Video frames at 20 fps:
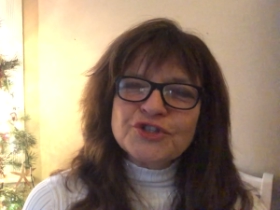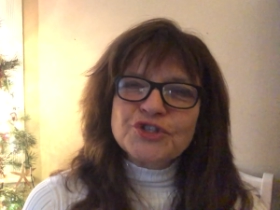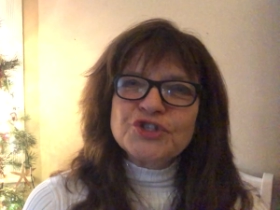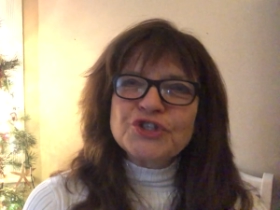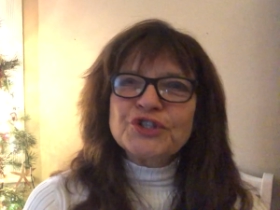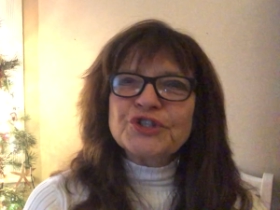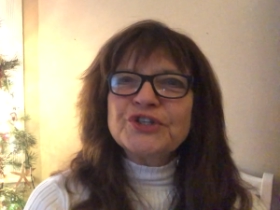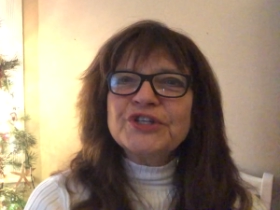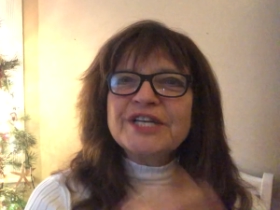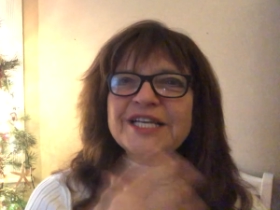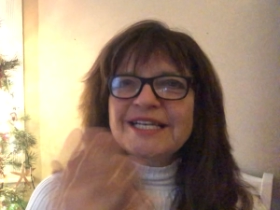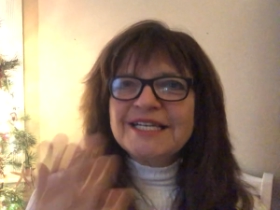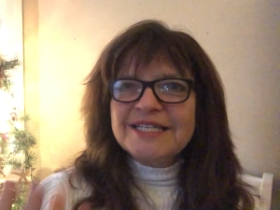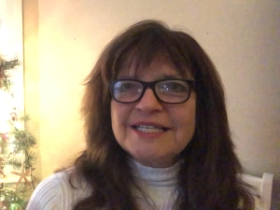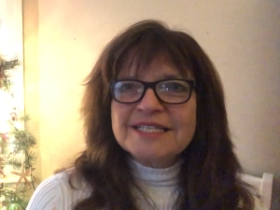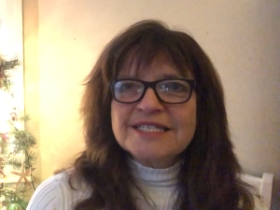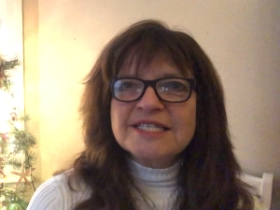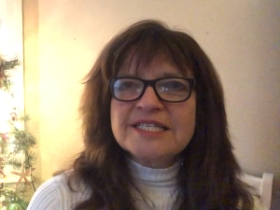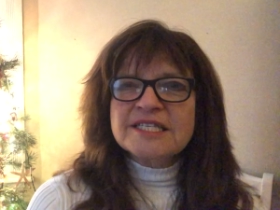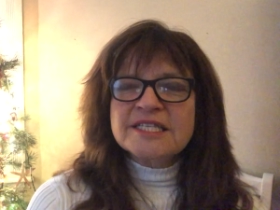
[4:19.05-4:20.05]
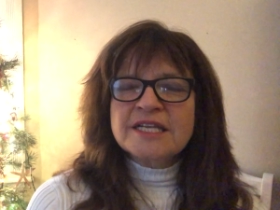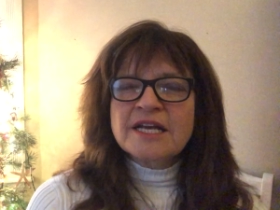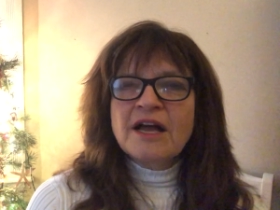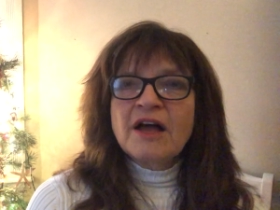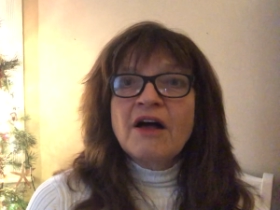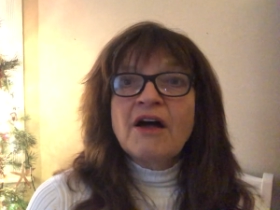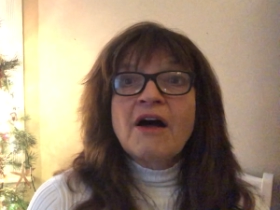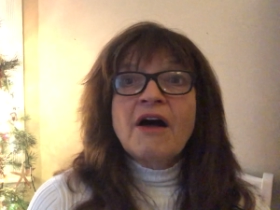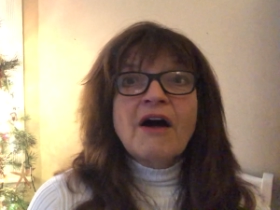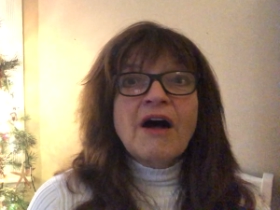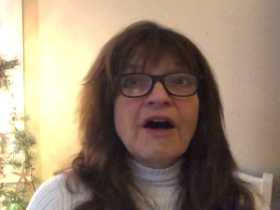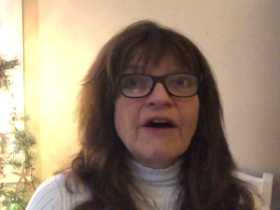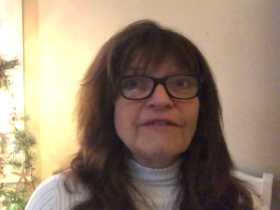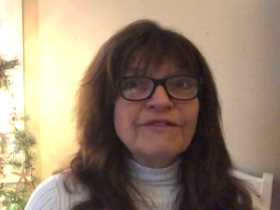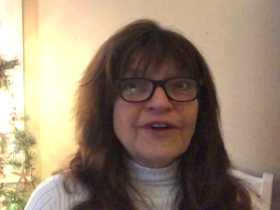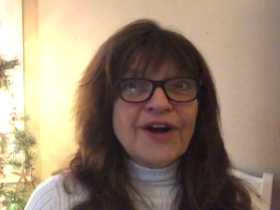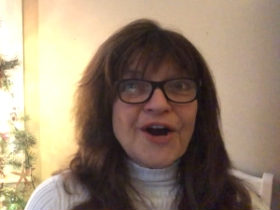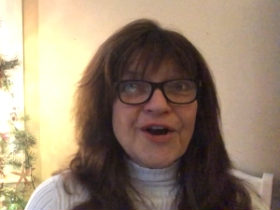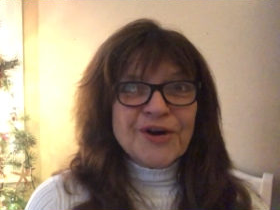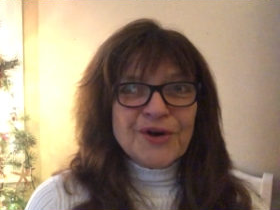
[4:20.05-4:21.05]
journeys
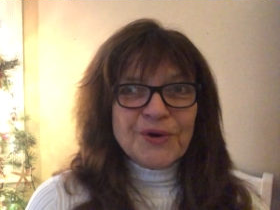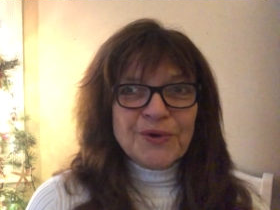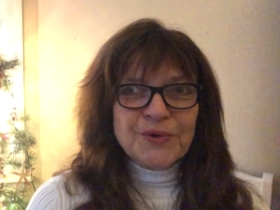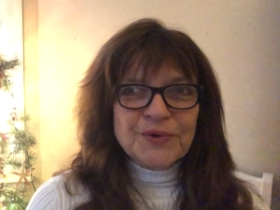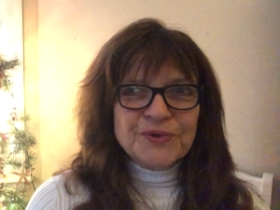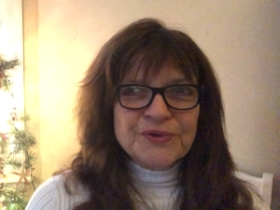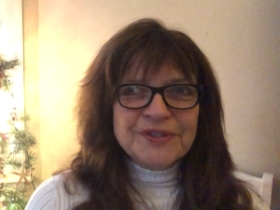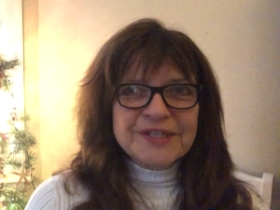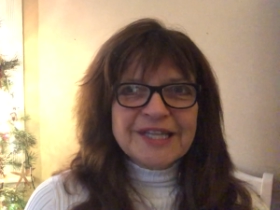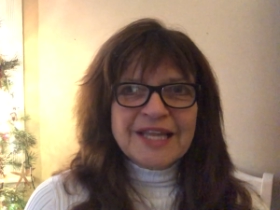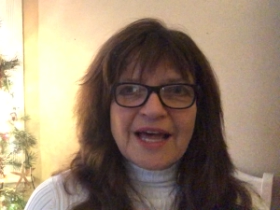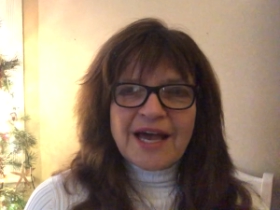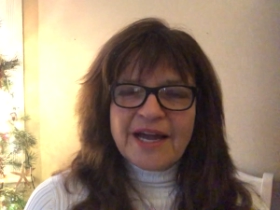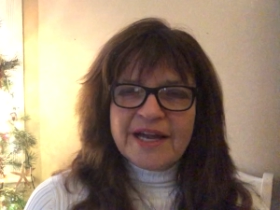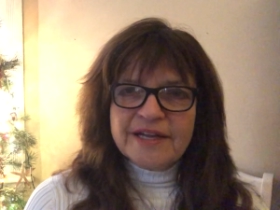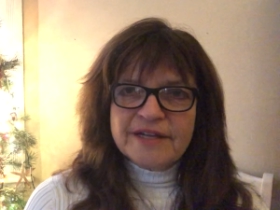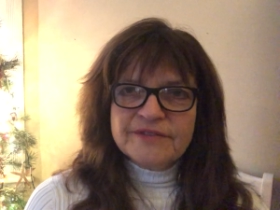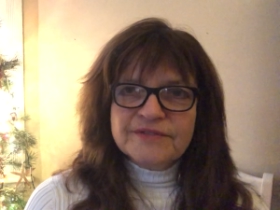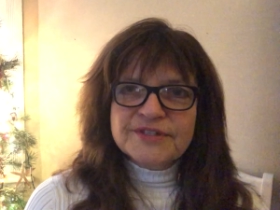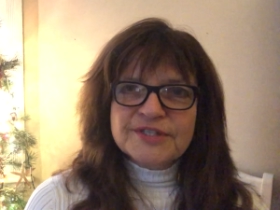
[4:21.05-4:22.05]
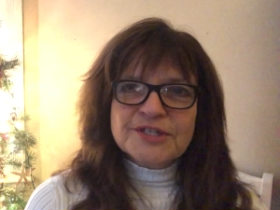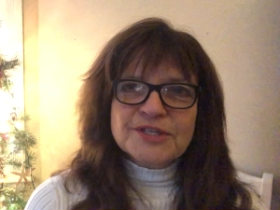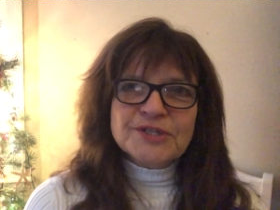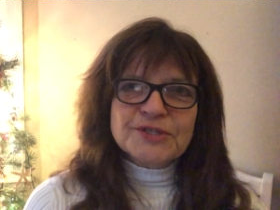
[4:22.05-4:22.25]
of our own lives?